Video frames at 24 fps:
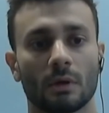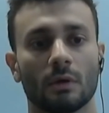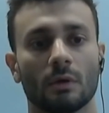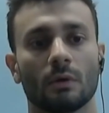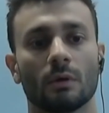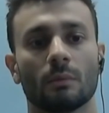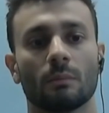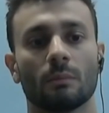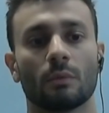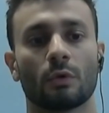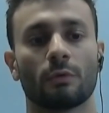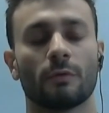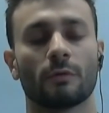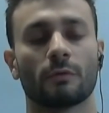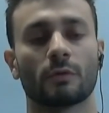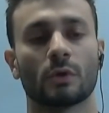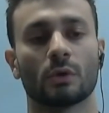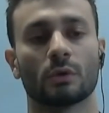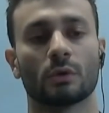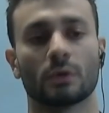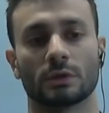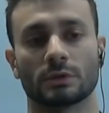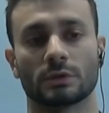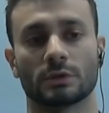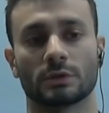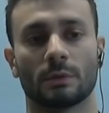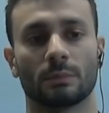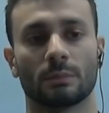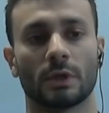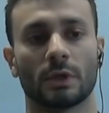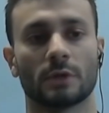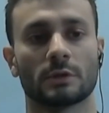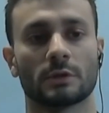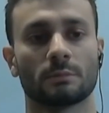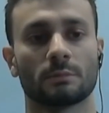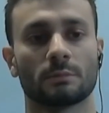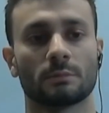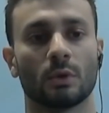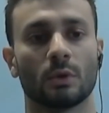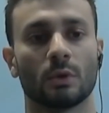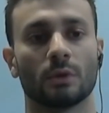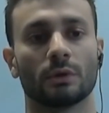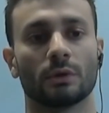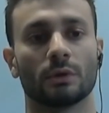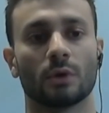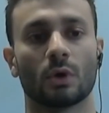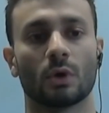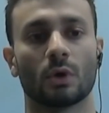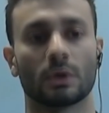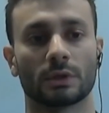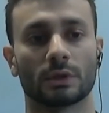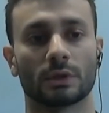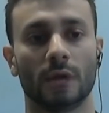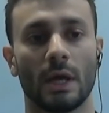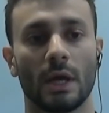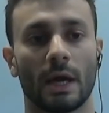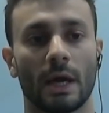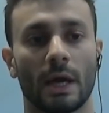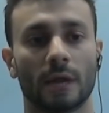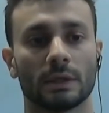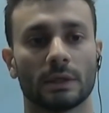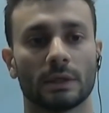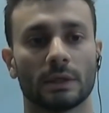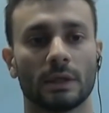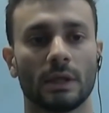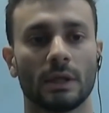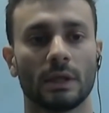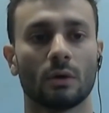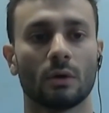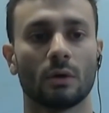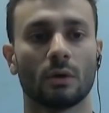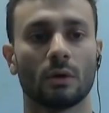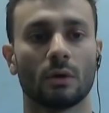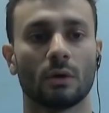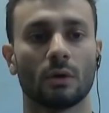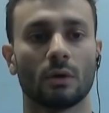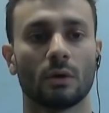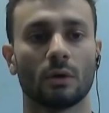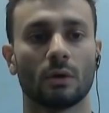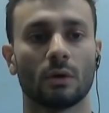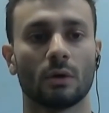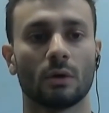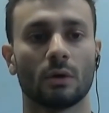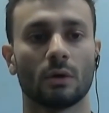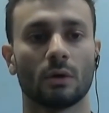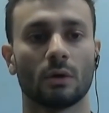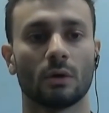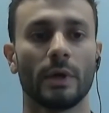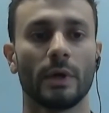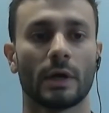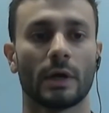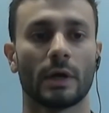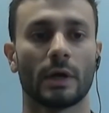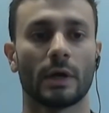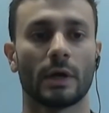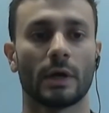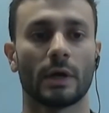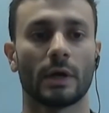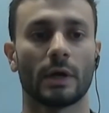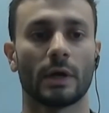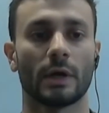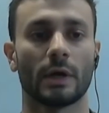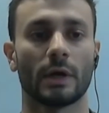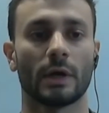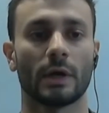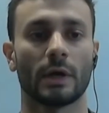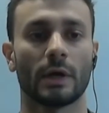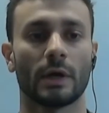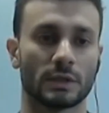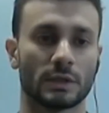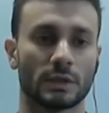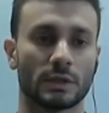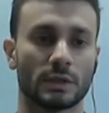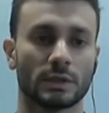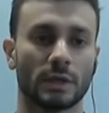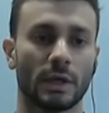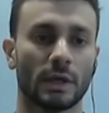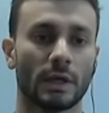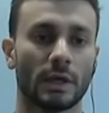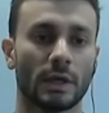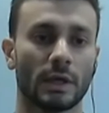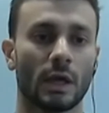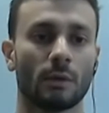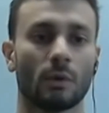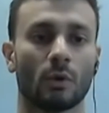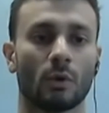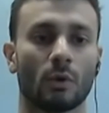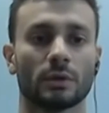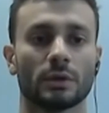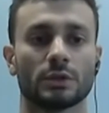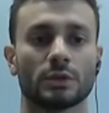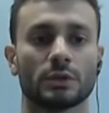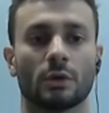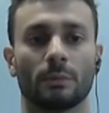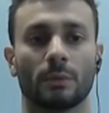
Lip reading: Proof of concept exploit worked. And now we are able to play a snake game on the terminal.